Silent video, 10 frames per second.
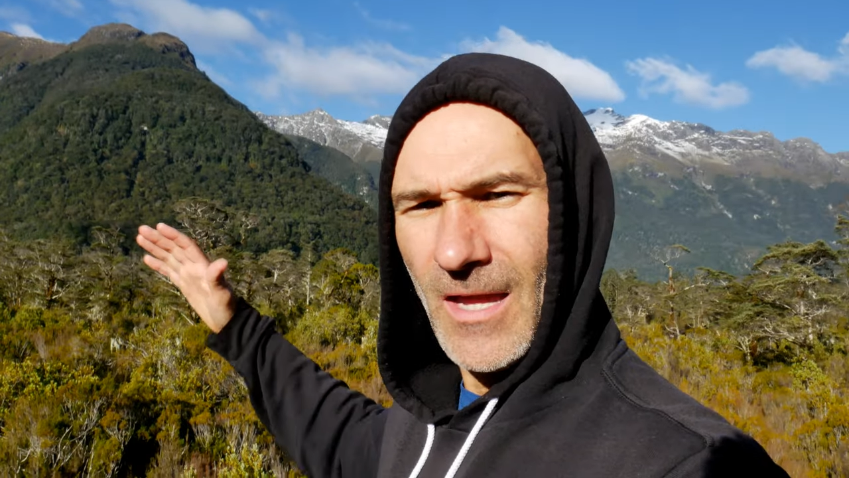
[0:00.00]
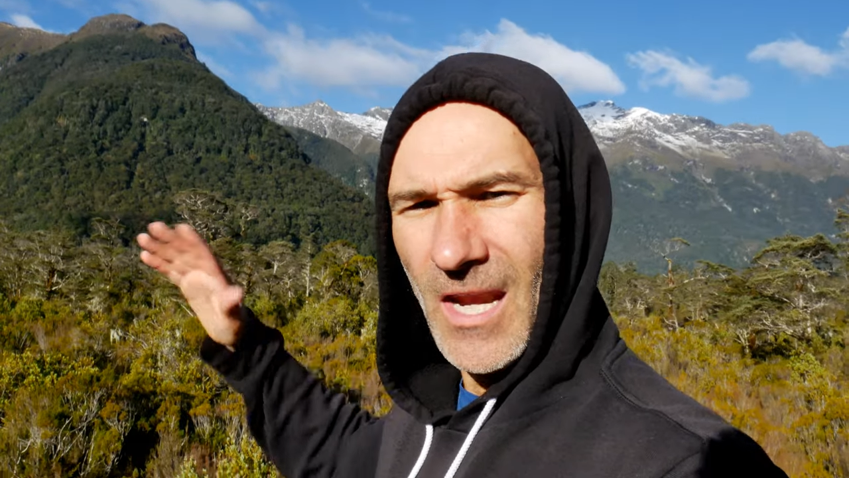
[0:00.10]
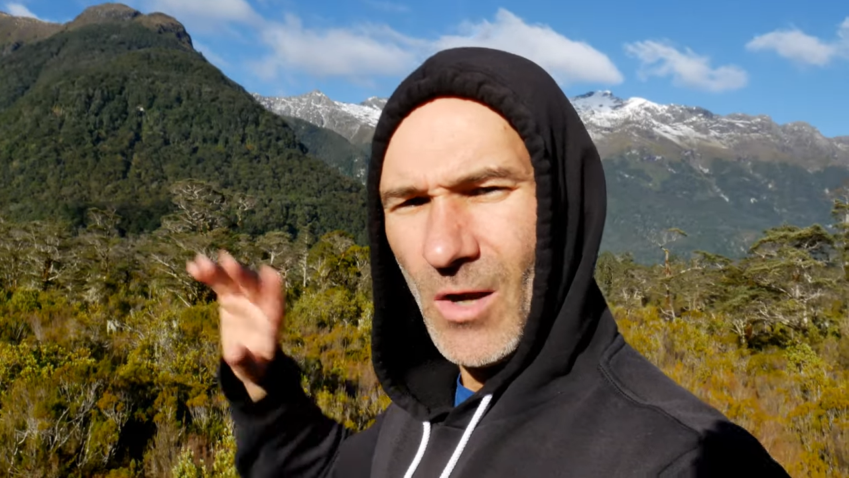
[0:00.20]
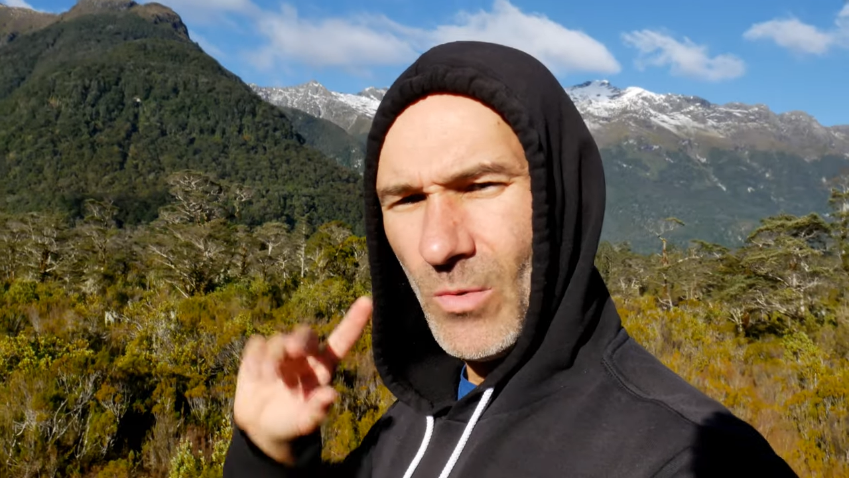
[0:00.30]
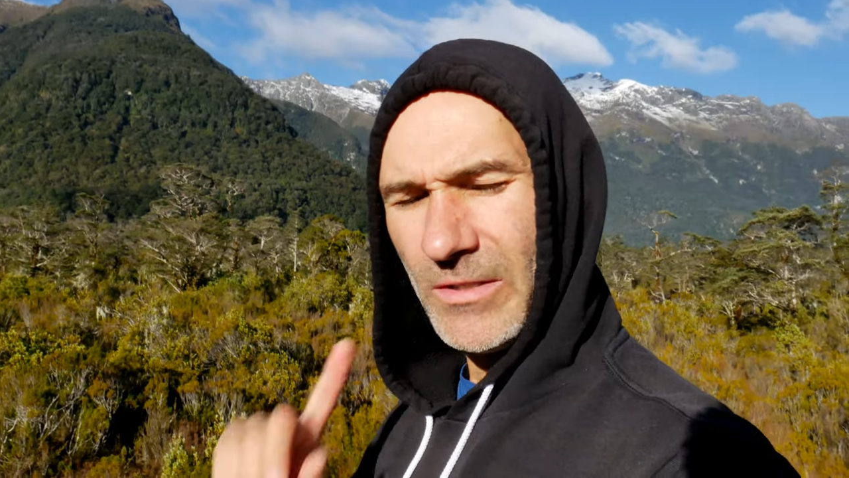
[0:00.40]

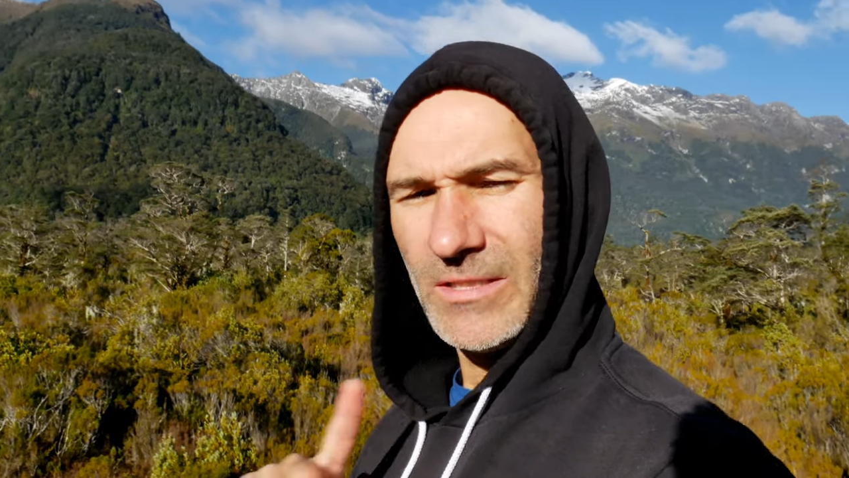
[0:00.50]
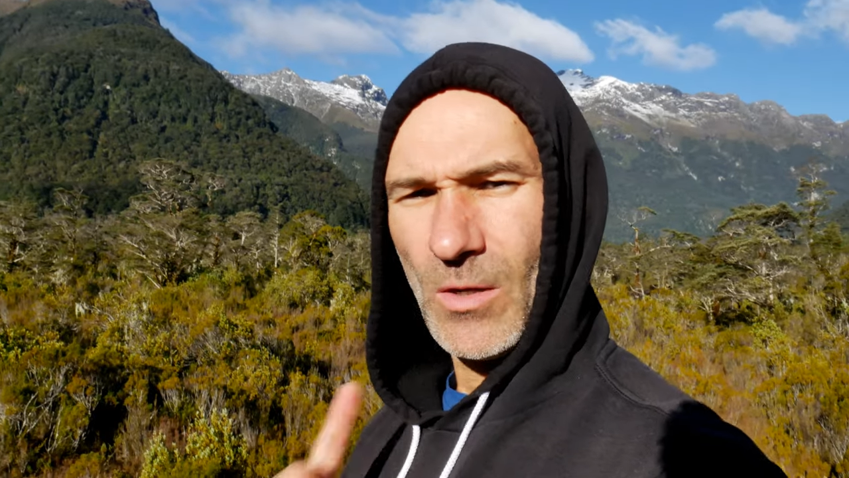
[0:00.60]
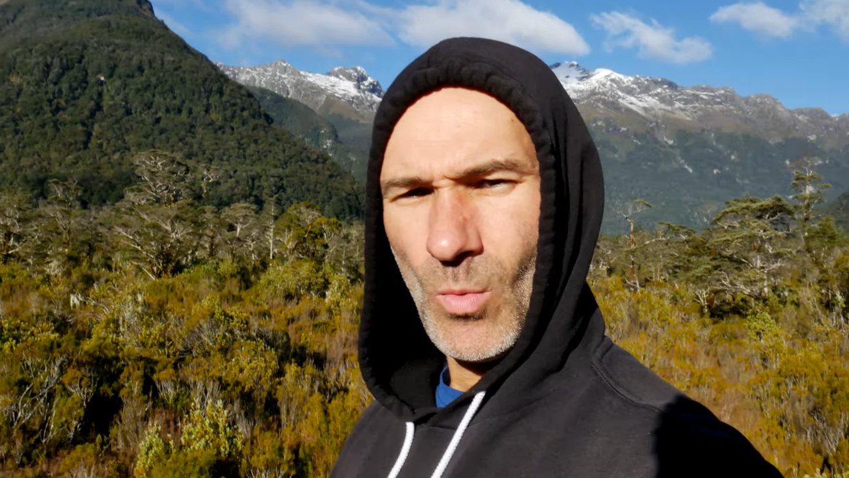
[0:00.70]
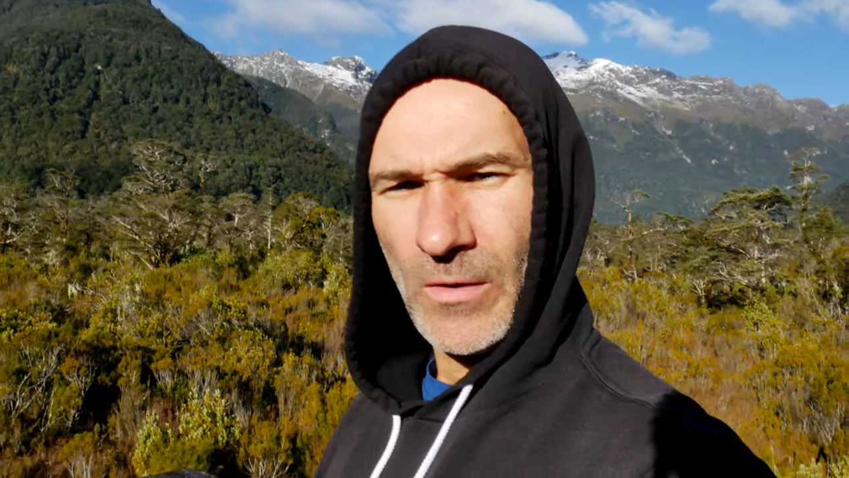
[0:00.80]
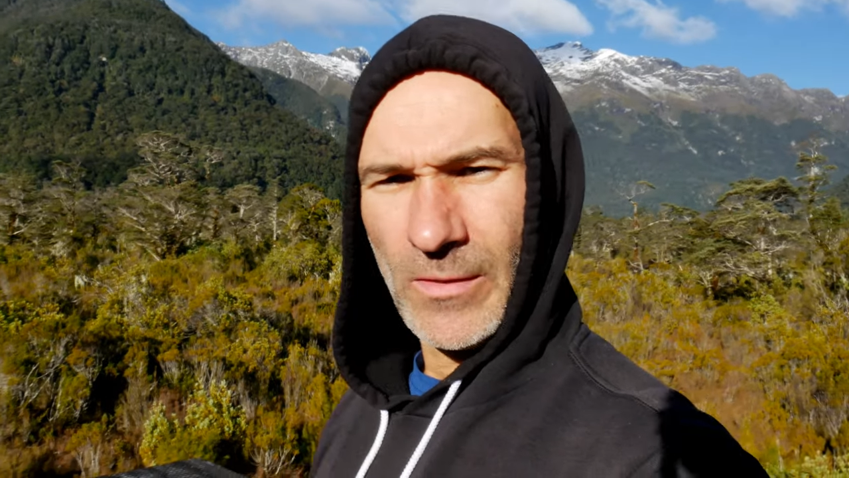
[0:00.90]
And I will
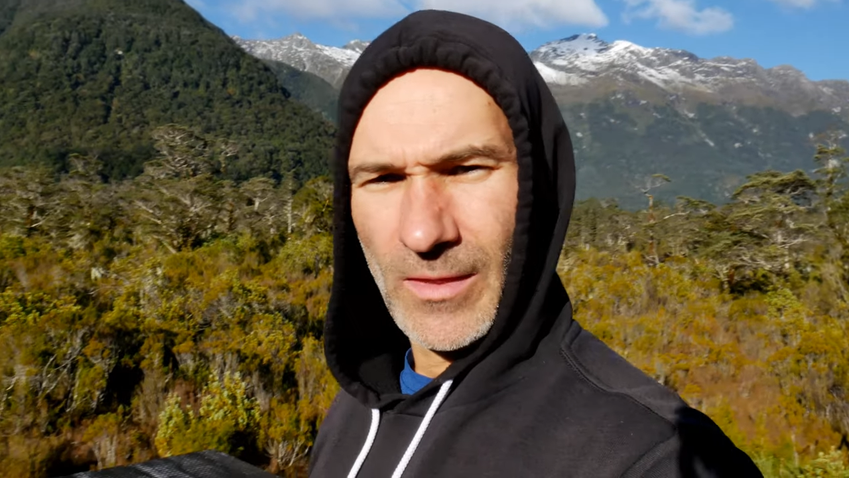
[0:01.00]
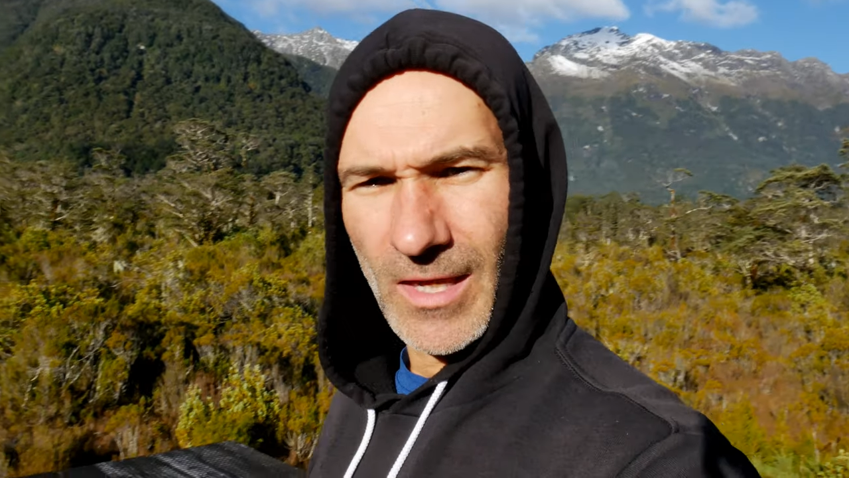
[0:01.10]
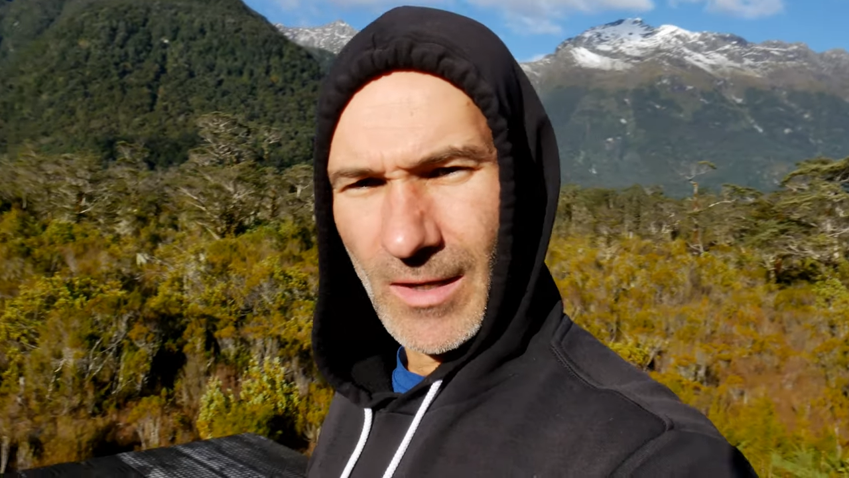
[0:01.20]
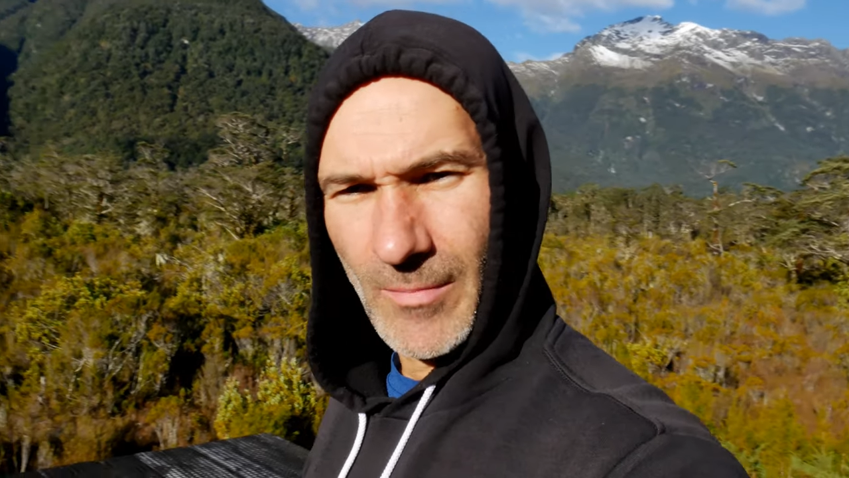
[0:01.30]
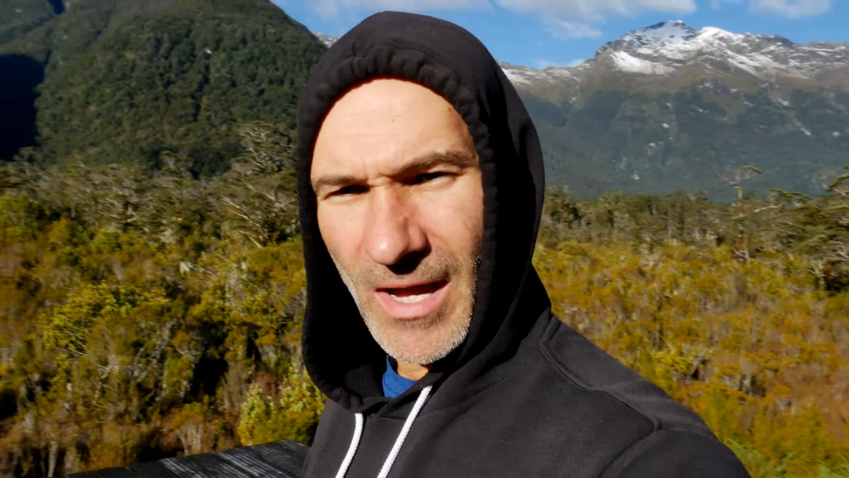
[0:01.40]
say one
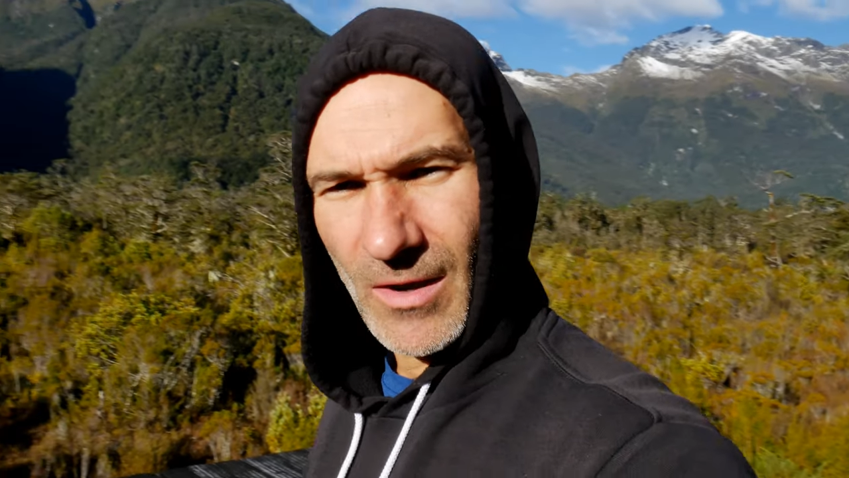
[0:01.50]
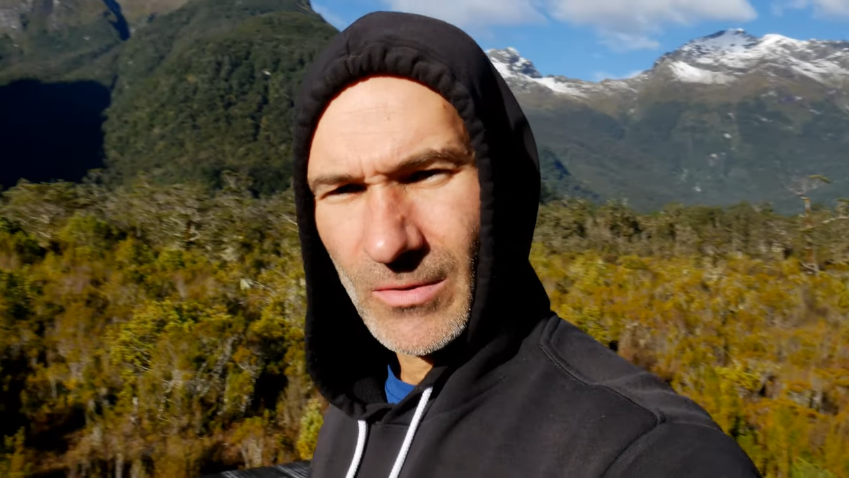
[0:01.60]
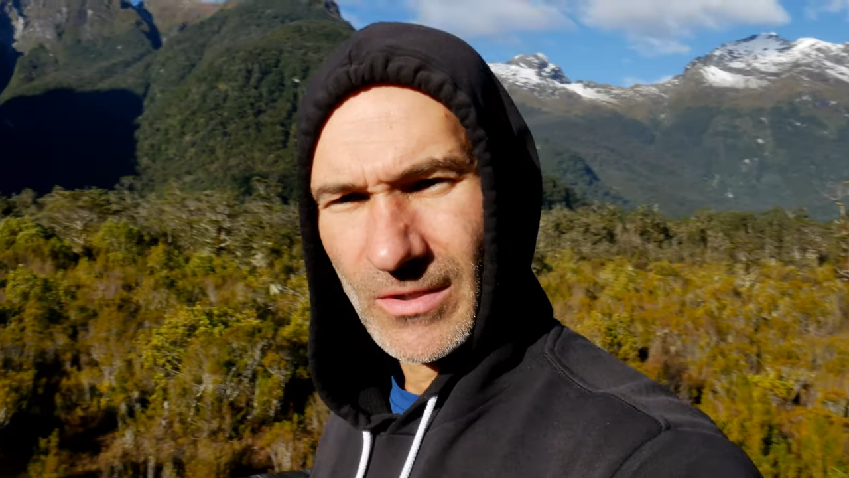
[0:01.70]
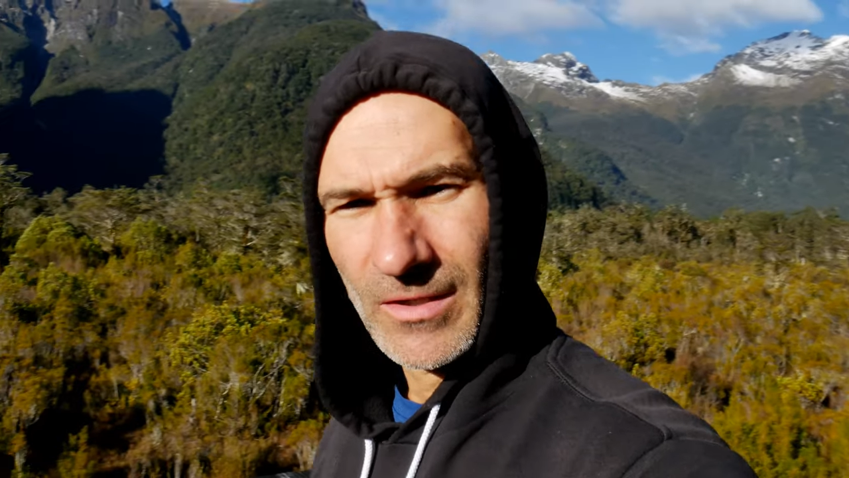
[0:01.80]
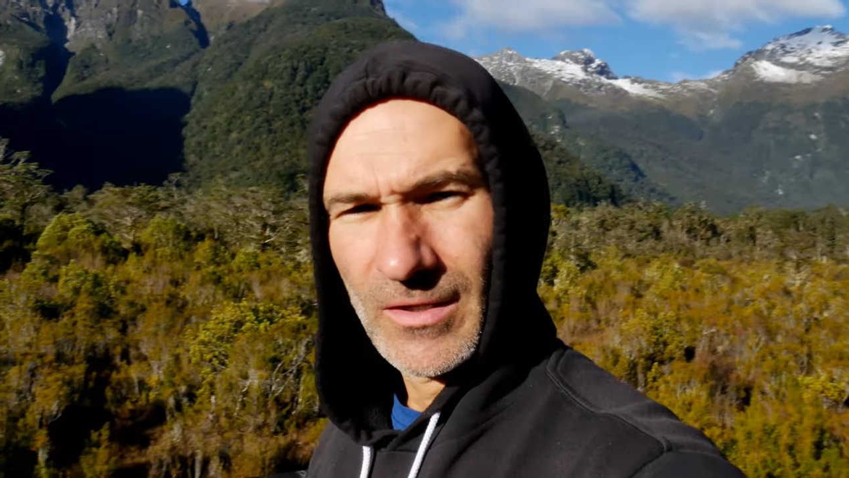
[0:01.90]
thing
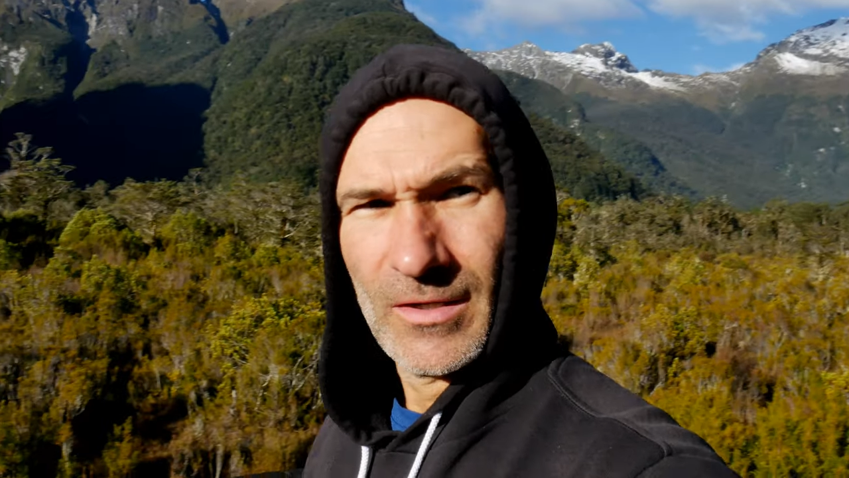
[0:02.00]
about